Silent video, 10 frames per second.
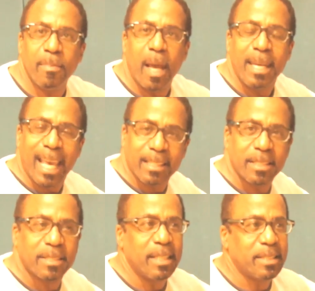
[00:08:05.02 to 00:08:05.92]
an
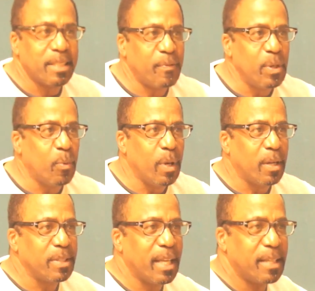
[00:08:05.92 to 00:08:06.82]
exorcist, if you
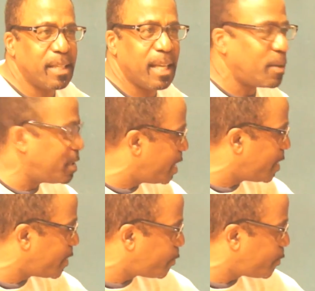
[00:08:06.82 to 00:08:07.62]
will. They're